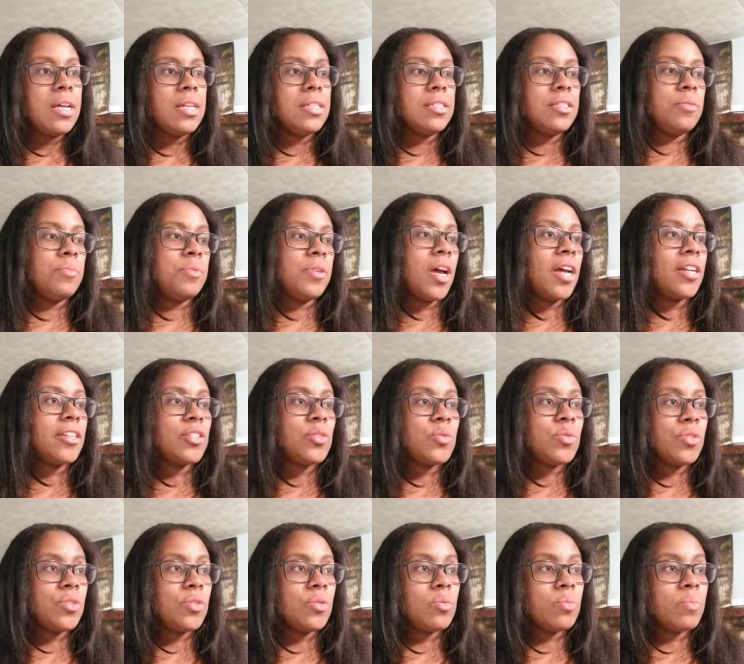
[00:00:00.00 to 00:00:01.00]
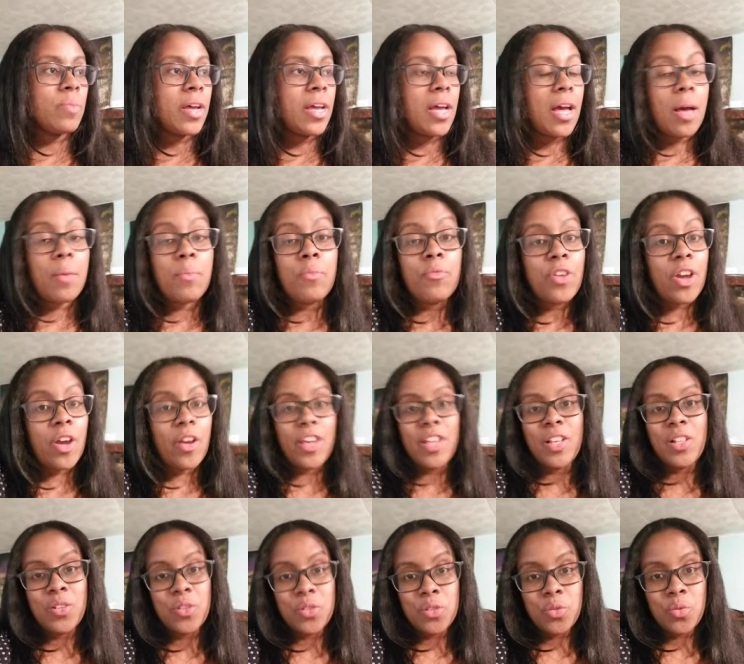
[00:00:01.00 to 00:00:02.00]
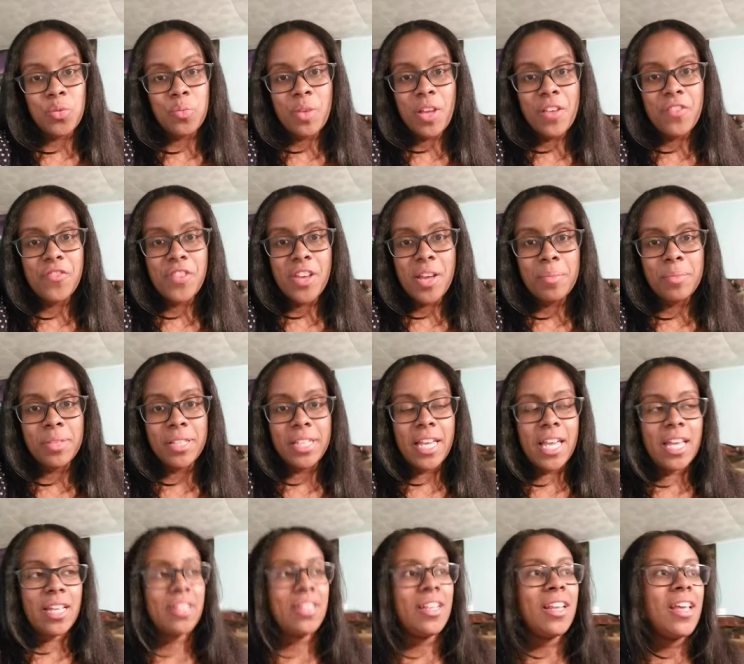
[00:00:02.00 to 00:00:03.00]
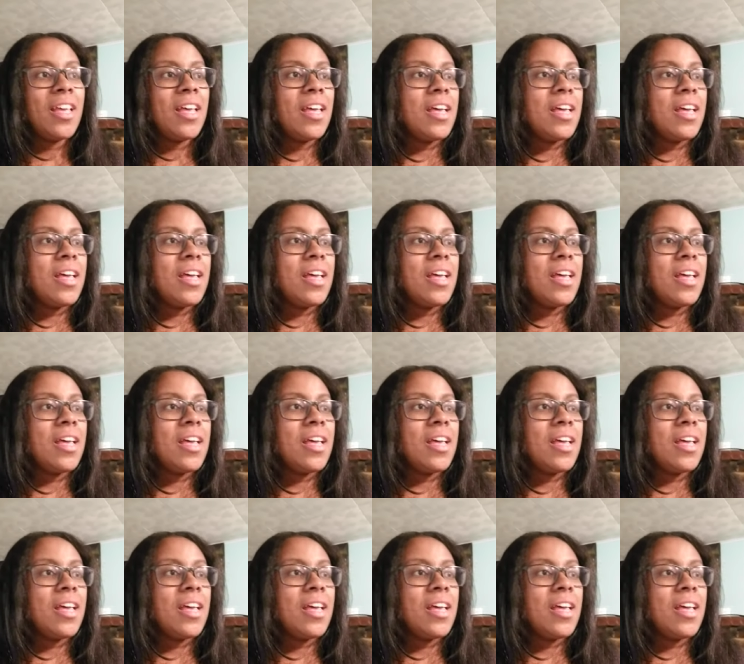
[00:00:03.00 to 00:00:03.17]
To be honest with you, my I'm very close with my family and